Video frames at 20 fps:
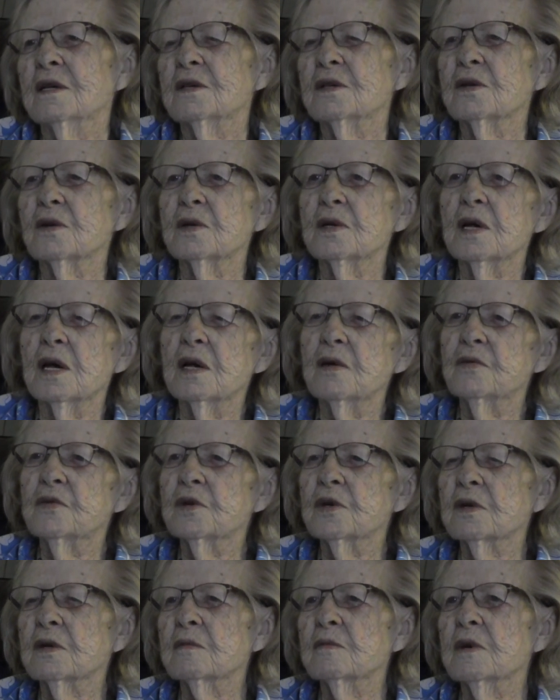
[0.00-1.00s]
So Dave
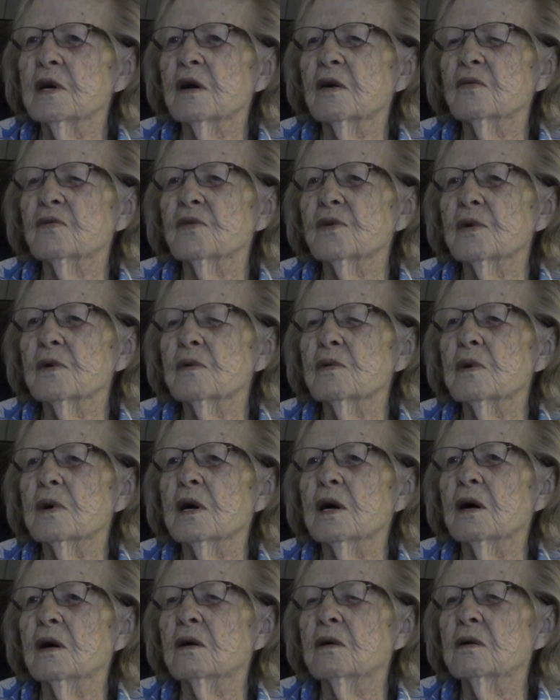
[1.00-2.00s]
took them out for a
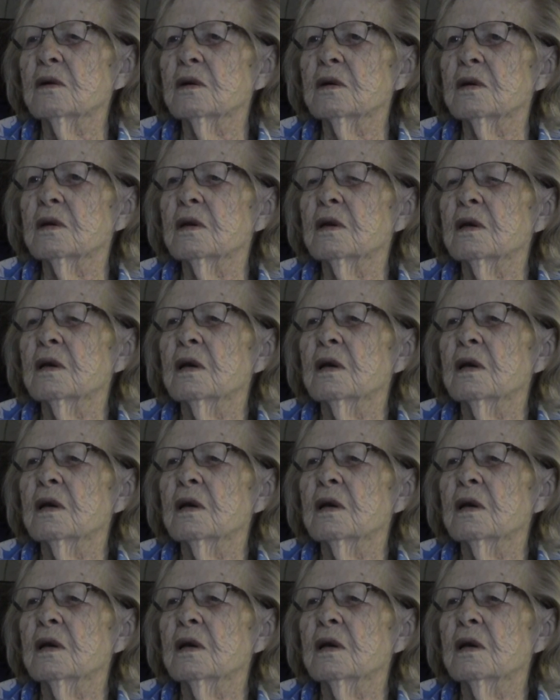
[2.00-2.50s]
while, and